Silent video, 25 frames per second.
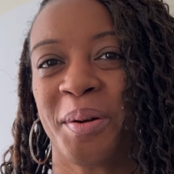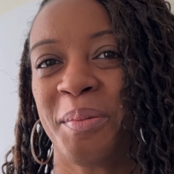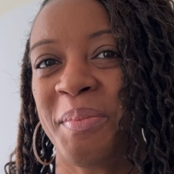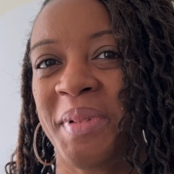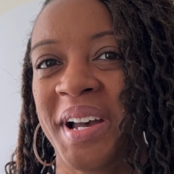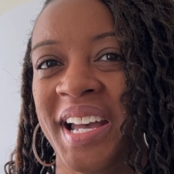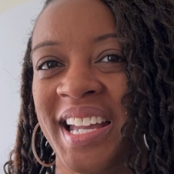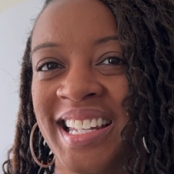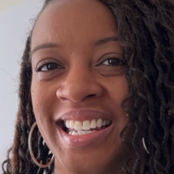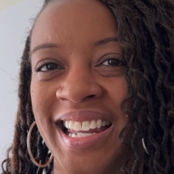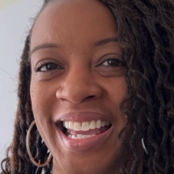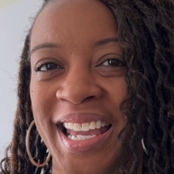
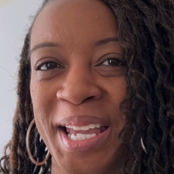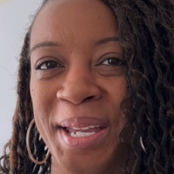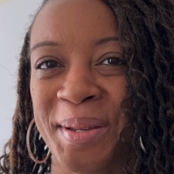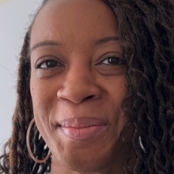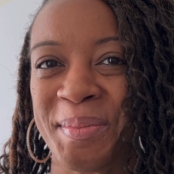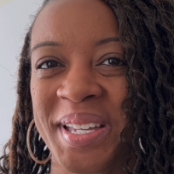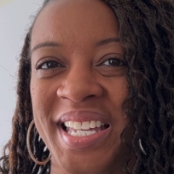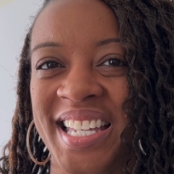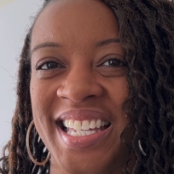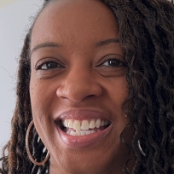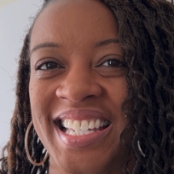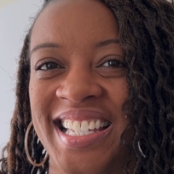My
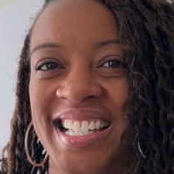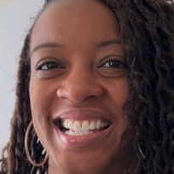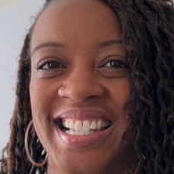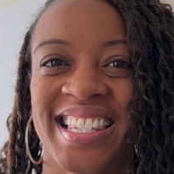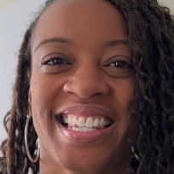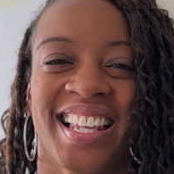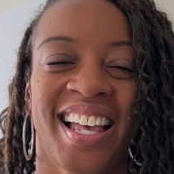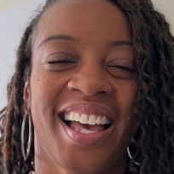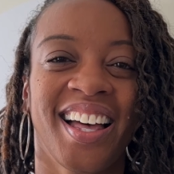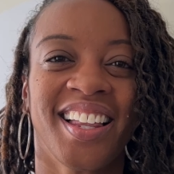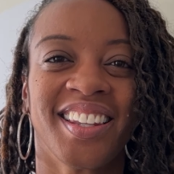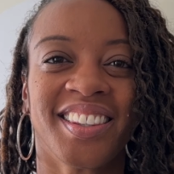name
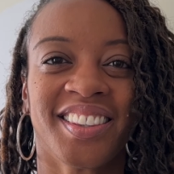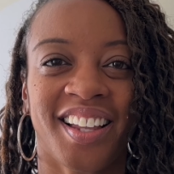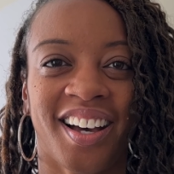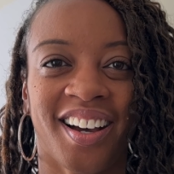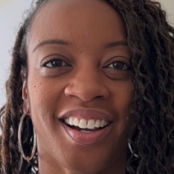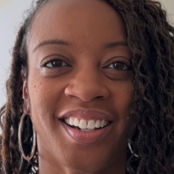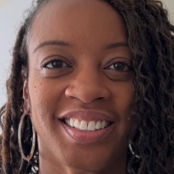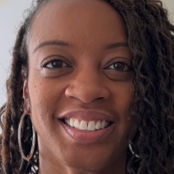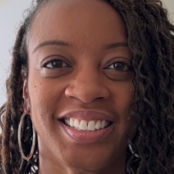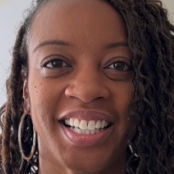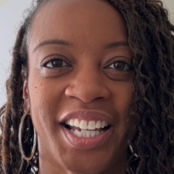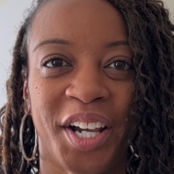is
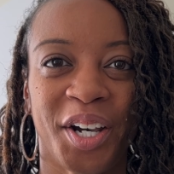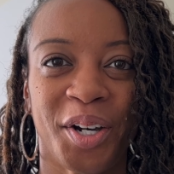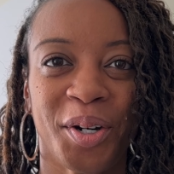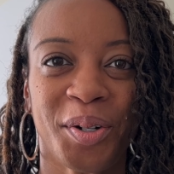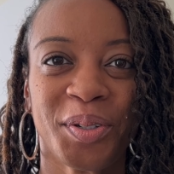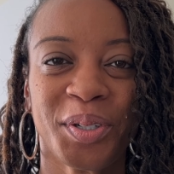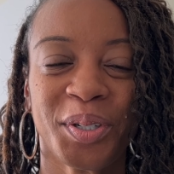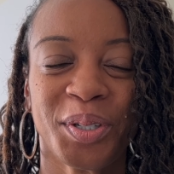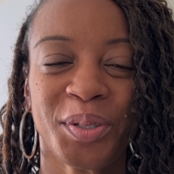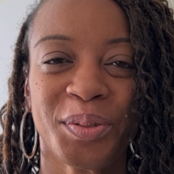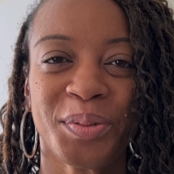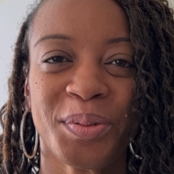
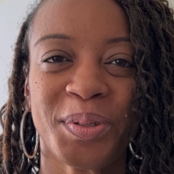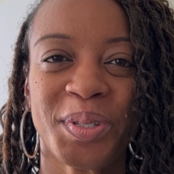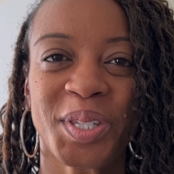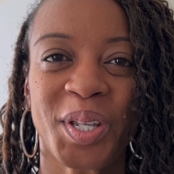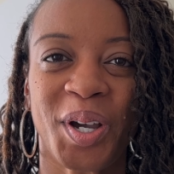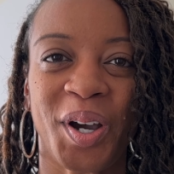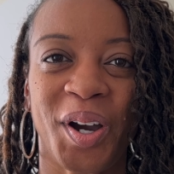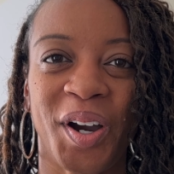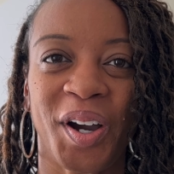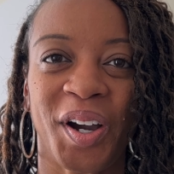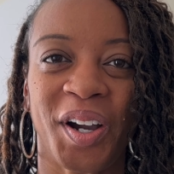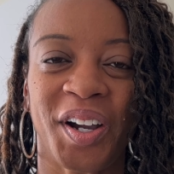Lanyelle
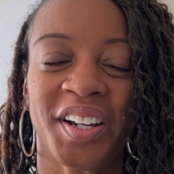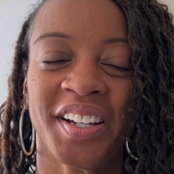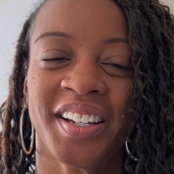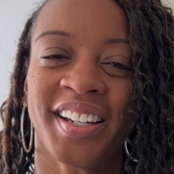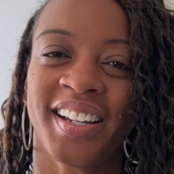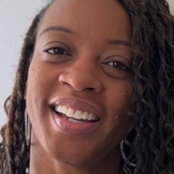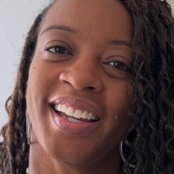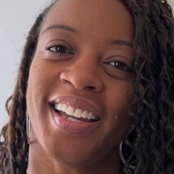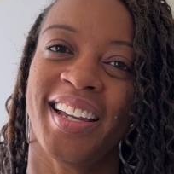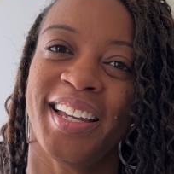Kuzar